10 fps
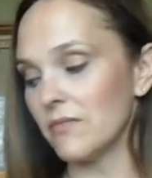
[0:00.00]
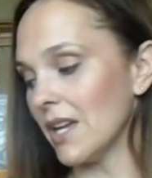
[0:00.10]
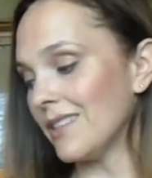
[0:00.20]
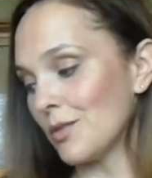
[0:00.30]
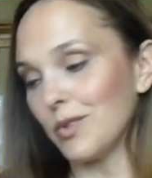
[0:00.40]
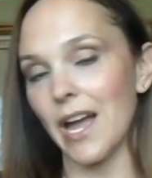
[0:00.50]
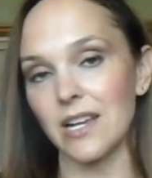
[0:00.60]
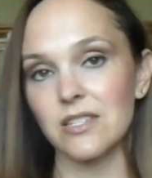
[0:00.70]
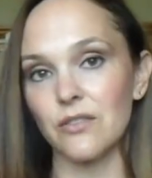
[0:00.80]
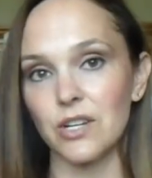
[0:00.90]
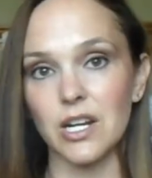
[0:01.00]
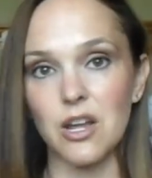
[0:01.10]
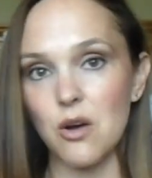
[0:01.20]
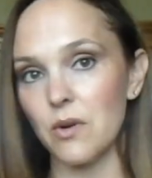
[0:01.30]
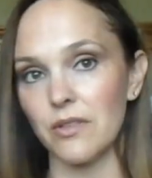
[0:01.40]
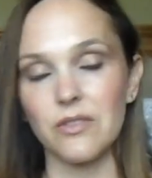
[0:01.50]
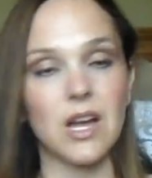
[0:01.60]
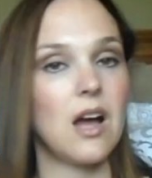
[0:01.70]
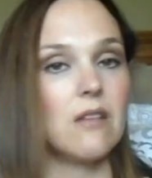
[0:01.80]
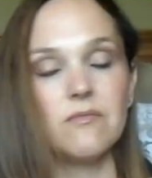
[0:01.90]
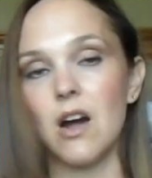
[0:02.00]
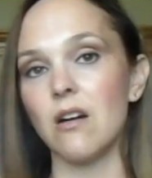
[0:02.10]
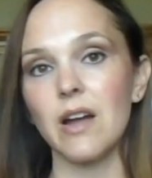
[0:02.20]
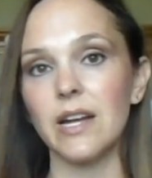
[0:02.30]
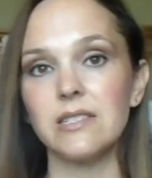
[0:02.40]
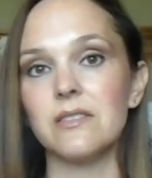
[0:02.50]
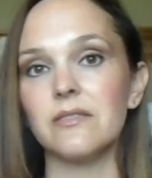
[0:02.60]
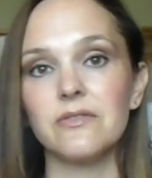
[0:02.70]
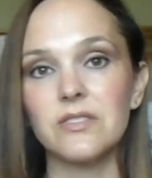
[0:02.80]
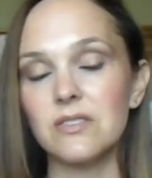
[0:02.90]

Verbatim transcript: And they're black, so they're going to go with all kinds of